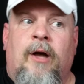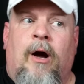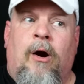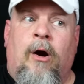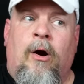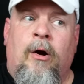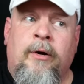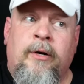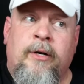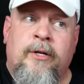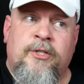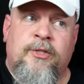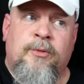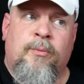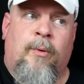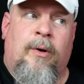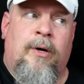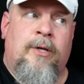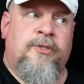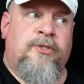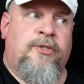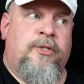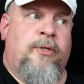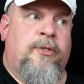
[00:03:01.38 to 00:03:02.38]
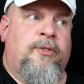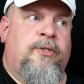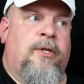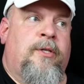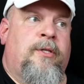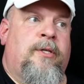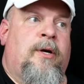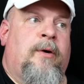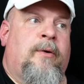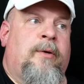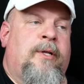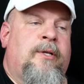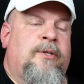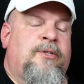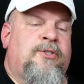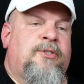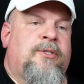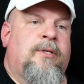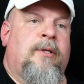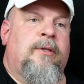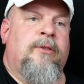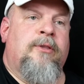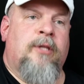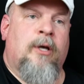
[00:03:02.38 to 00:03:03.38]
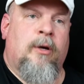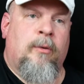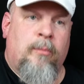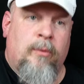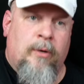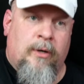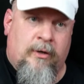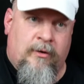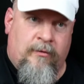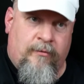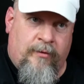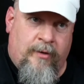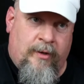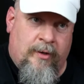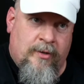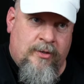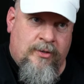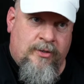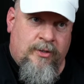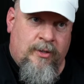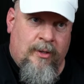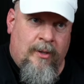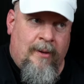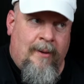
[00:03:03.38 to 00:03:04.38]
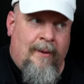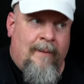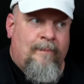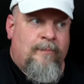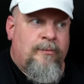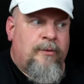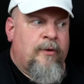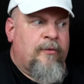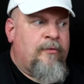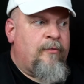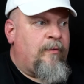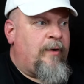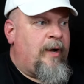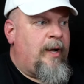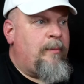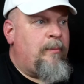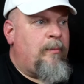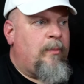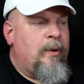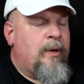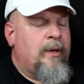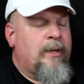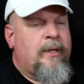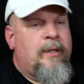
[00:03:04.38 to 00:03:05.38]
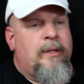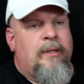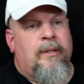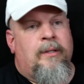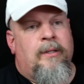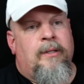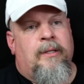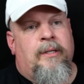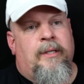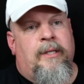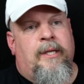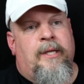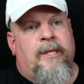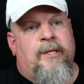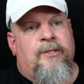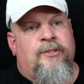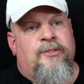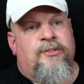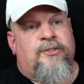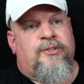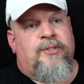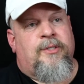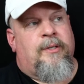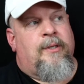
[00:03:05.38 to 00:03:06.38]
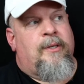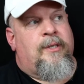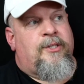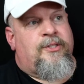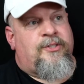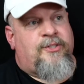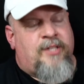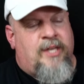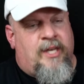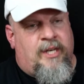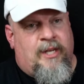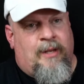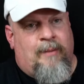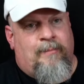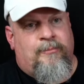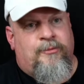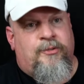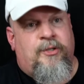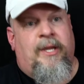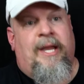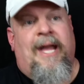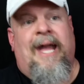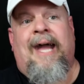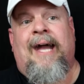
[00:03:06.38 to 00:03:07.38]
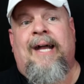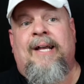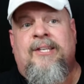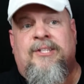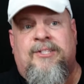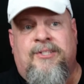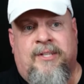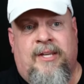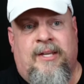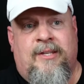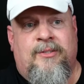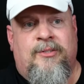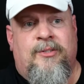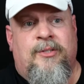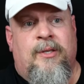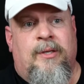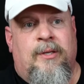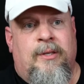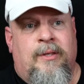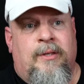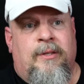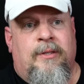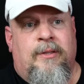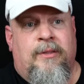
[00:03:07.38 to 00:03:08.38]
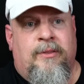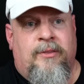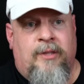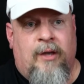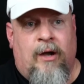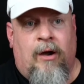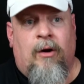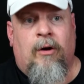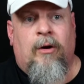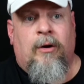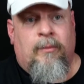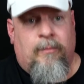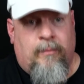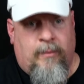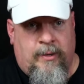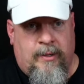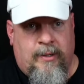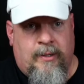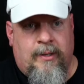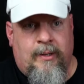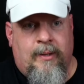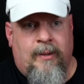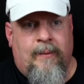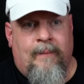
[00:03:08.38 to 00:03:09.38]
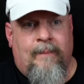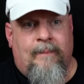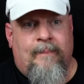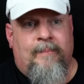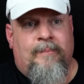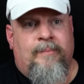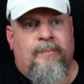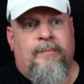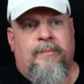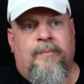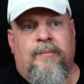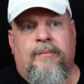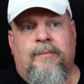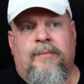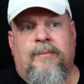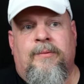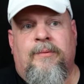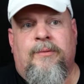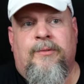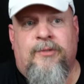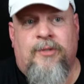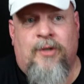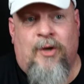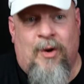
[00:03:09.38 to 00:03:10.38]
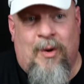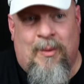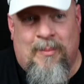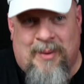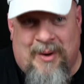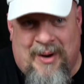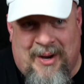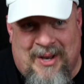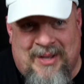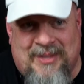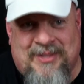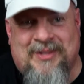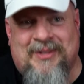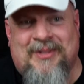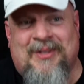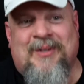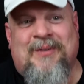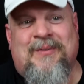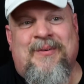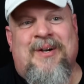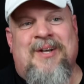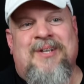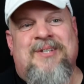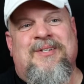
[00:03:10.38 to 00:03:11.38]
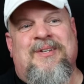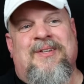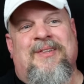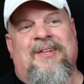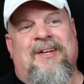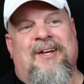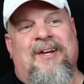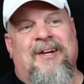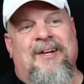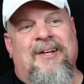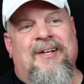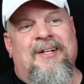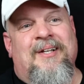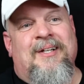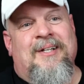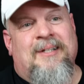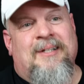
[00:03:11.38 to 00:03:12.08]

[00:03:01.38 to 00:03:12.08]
artist wants you to notice the work first. The framework is set up to accent the artwork. So I hope I answered your question there.